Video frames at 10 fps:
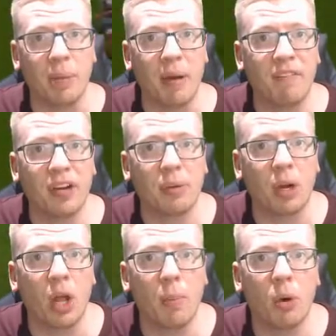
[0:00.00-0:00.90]
but I feel we're a
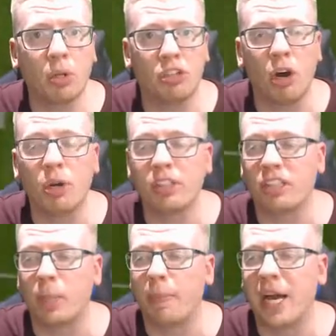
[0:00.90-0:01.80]
lot more tight at
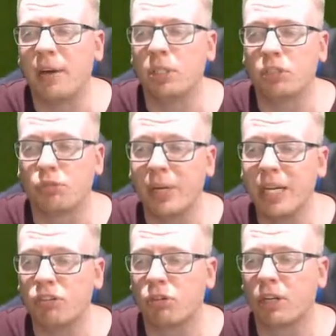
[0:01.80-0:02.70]
the back. We're just really
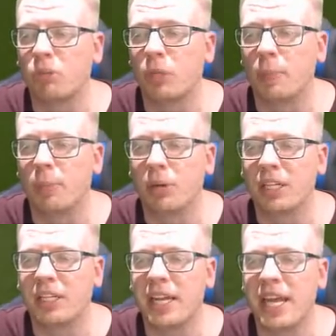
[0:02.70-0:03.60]
struggling to put the ball
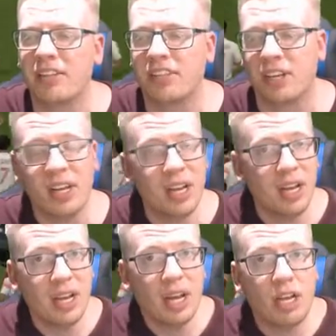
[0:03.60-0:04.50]
in the net.
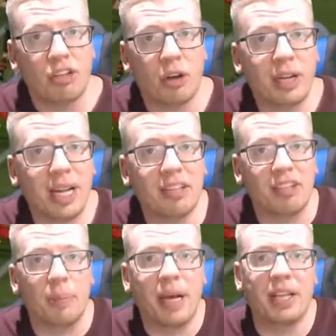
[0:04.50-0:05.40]
Tired legs at
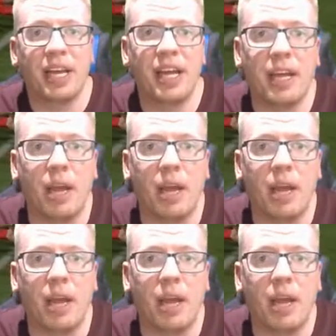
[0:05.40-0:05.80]
the back there,